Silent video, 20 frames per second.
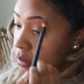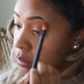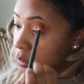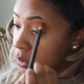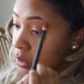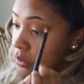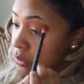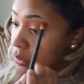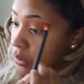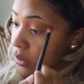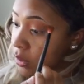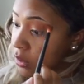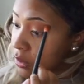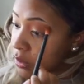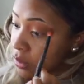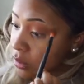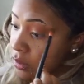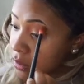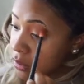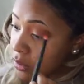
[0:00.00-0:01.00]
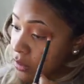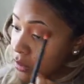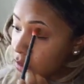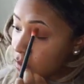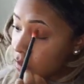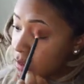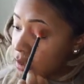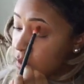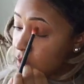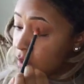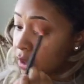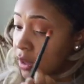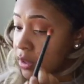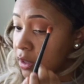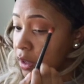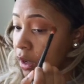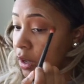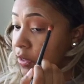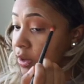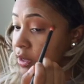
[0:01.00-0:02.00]
be going on. And
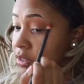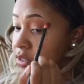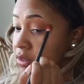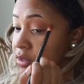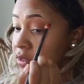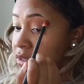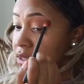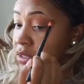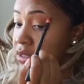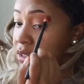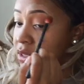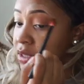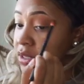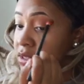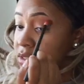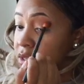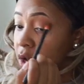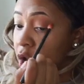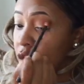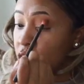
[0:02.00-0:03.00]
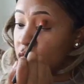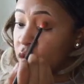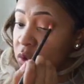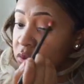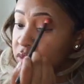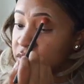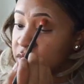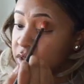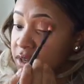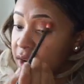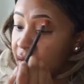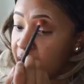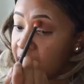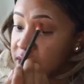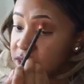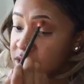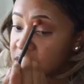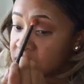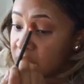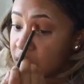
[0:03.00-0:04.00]
y'all, there's no such thing as over
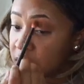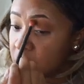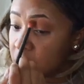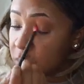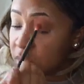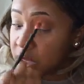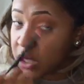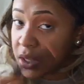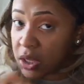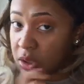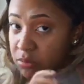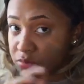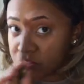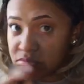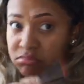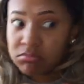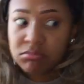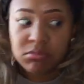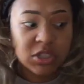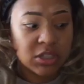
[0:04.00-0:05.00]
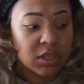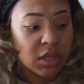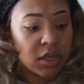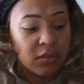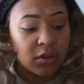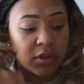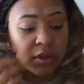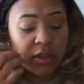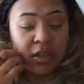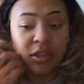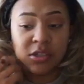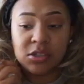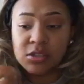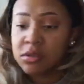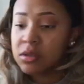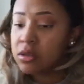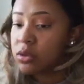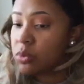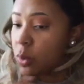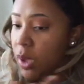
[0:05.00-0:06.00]
eyeshadowy stuff, okay?
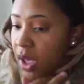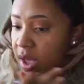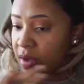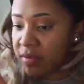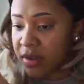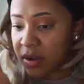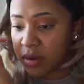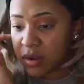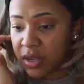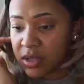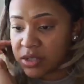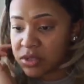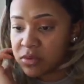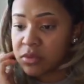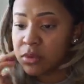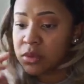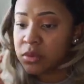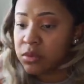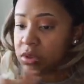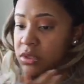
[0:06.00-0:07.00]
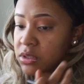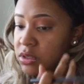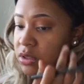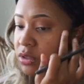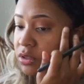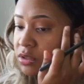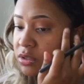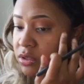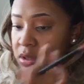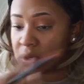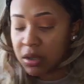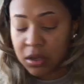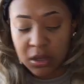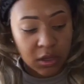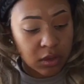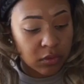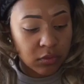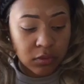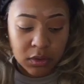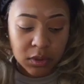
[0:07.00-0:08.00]
Because you have foundation for a reason. You're just going to
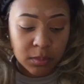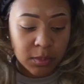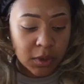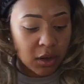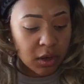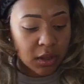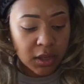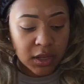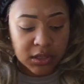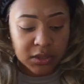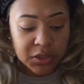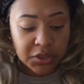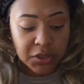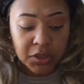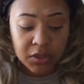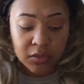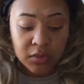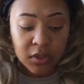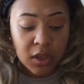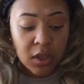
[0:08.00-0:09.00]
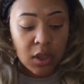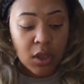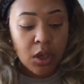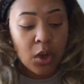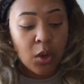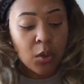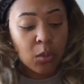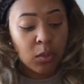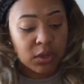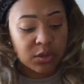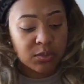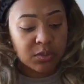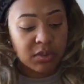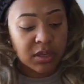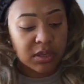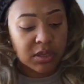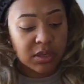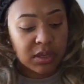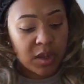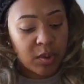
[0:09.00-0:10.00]
cover up all that stuff once we
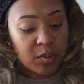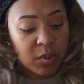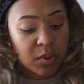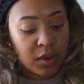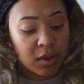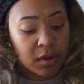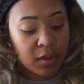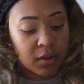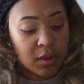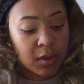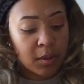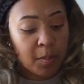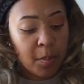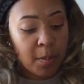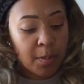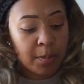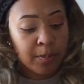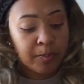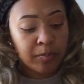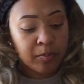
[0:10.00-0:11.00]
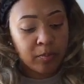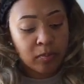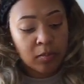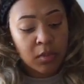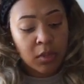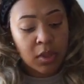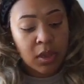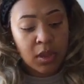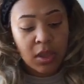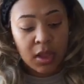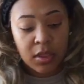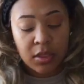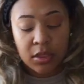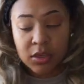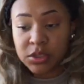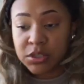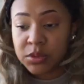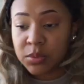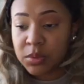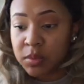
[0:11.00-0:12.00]
get to that part, okay? And then
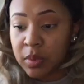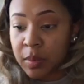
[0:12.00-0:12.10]
you just want to